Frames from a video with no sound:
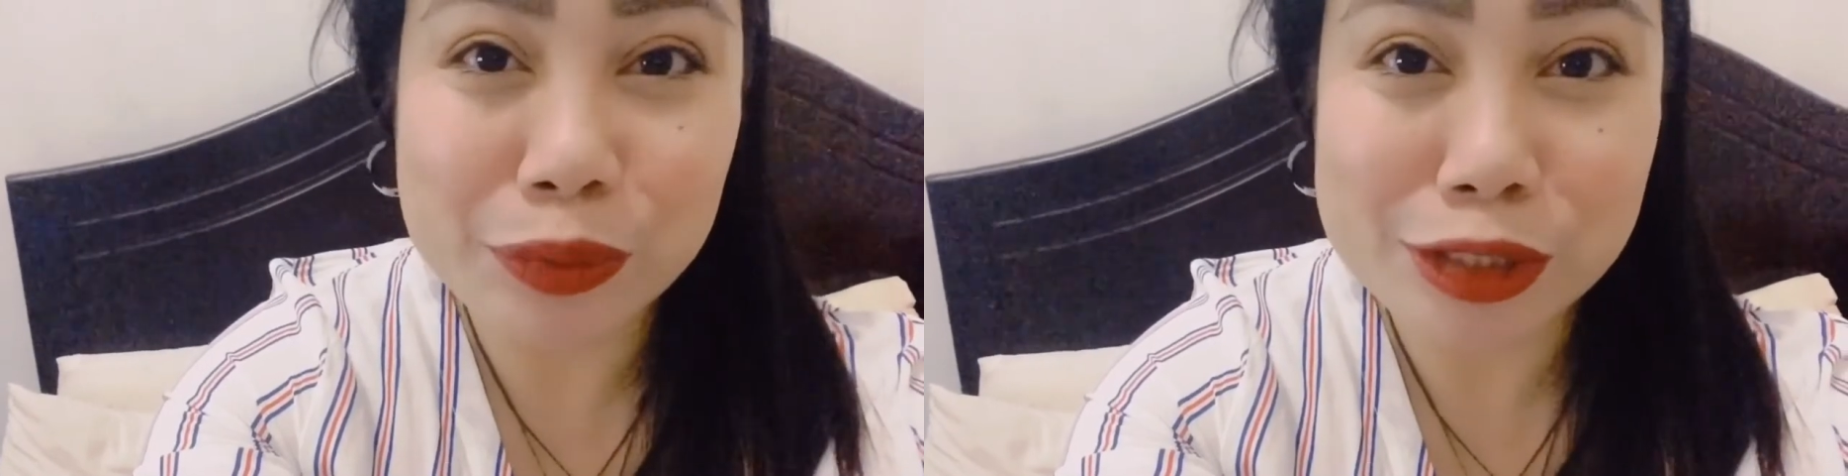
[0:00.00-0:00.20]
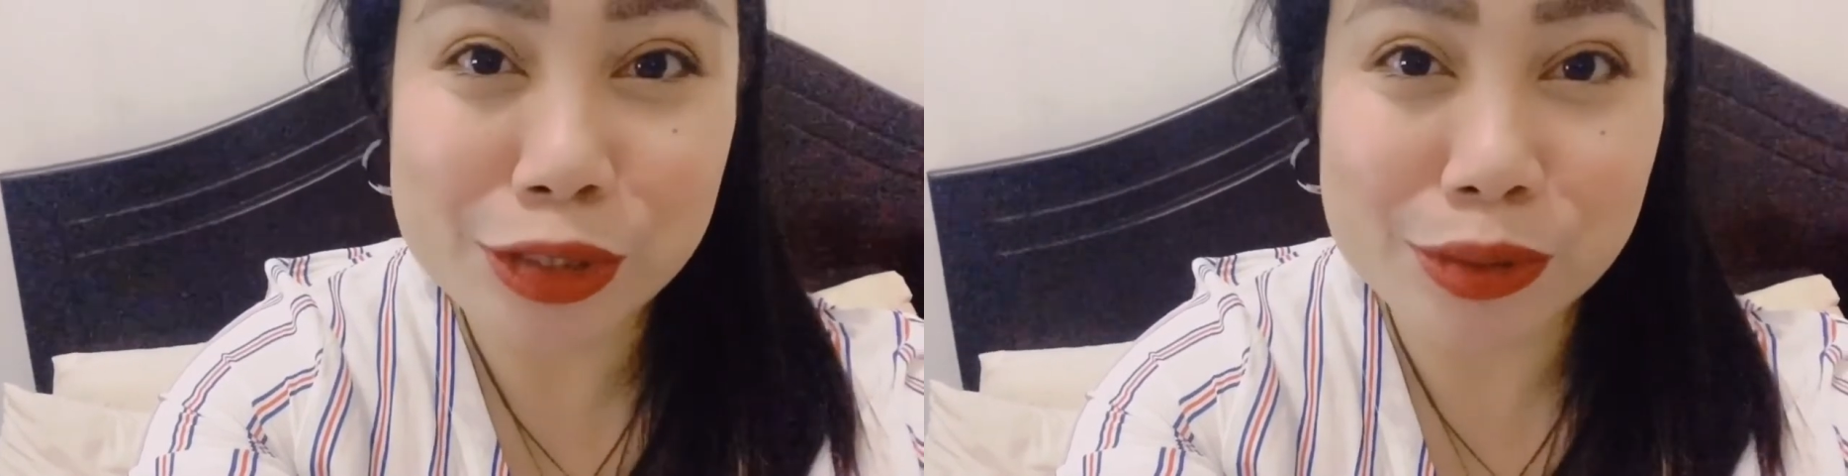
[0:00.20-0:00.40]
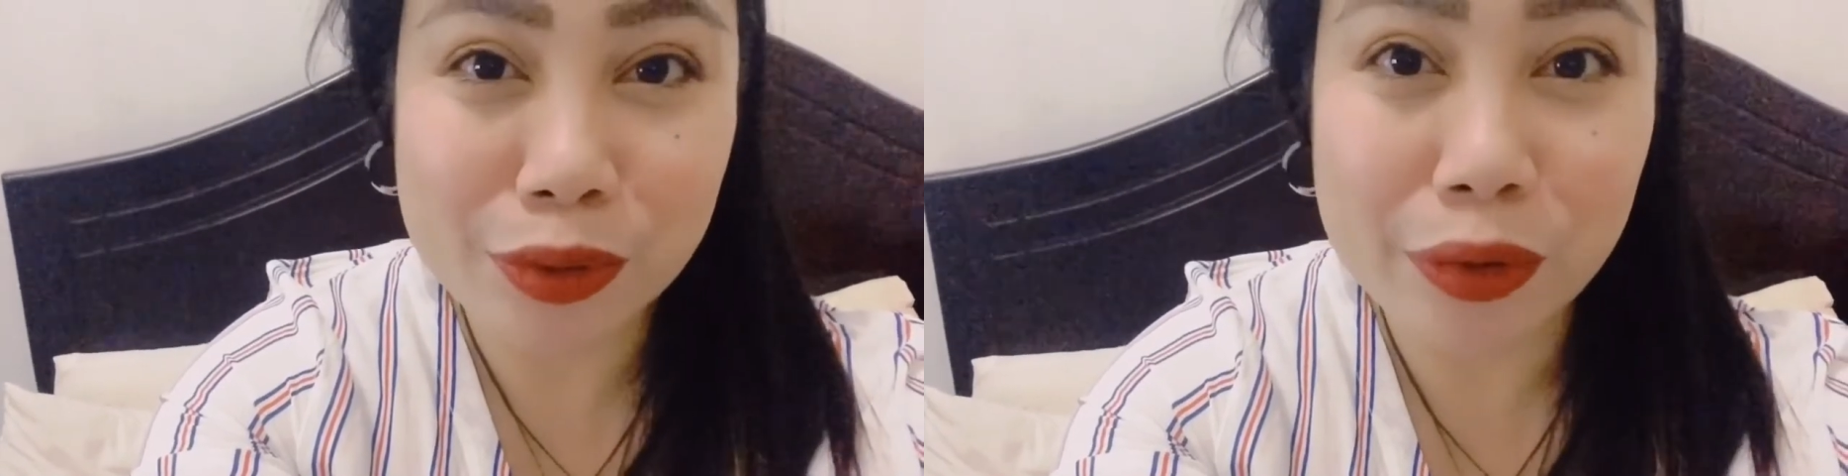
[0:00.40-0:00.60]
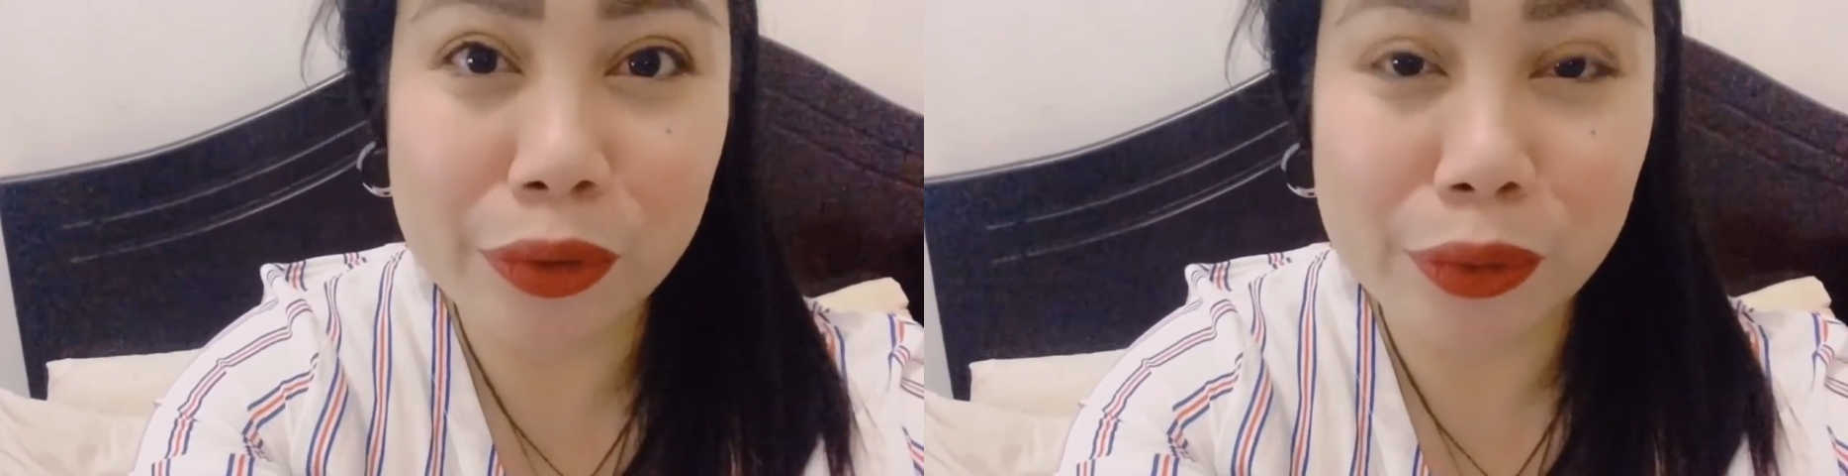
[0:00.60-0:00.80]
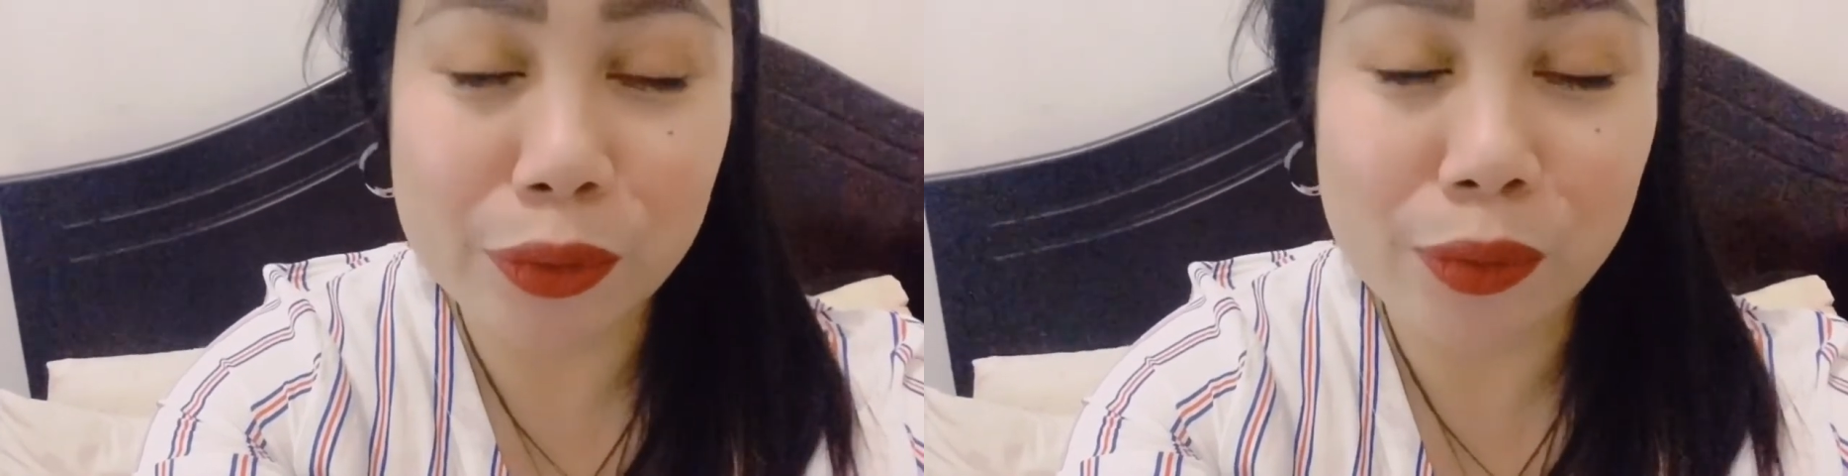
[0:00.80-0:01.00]
will show
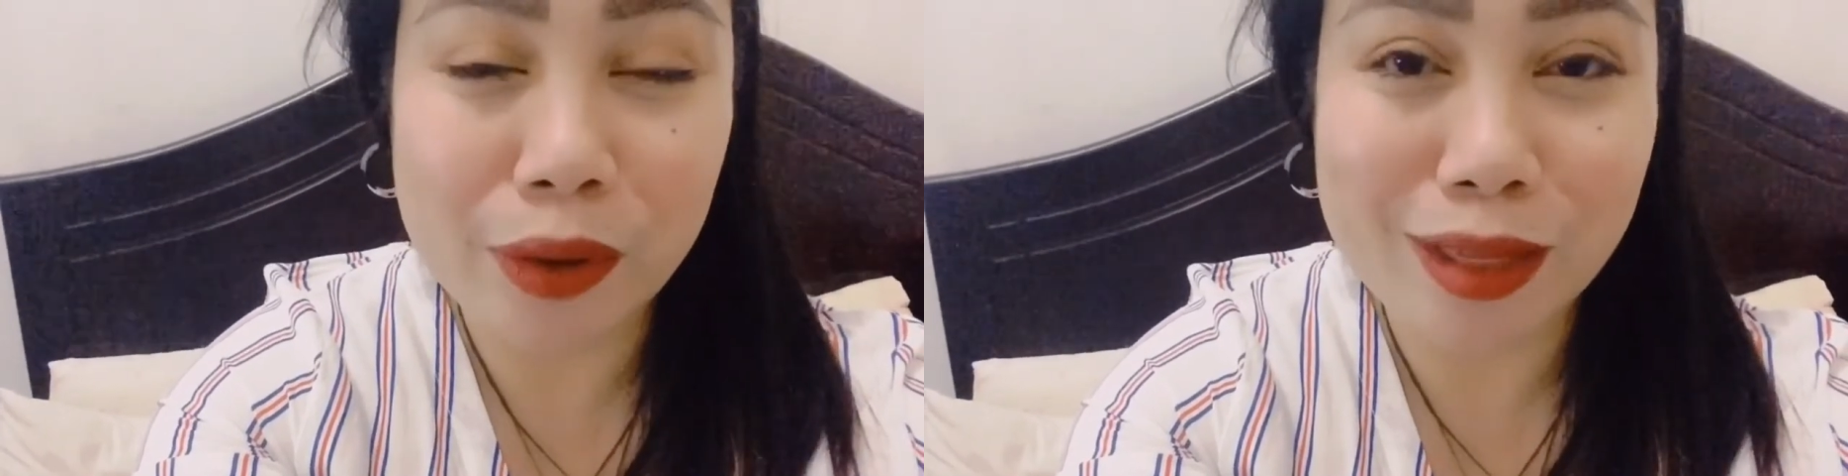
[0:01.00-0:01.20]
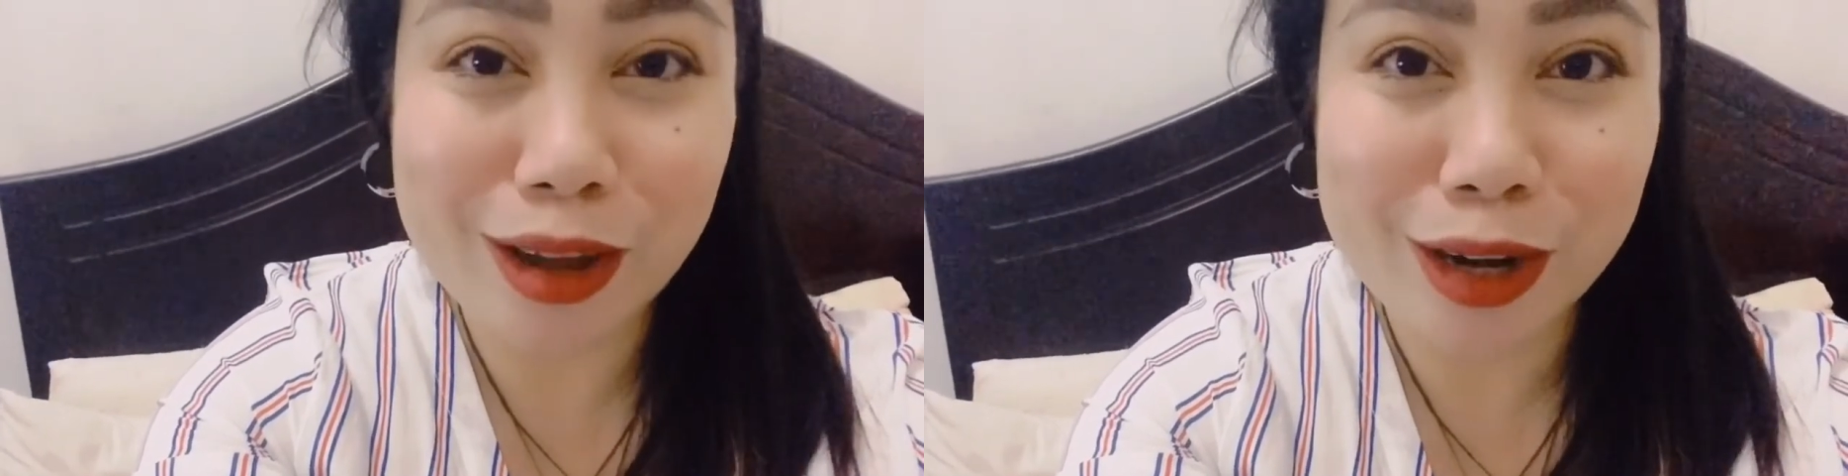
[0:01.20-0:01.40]
you what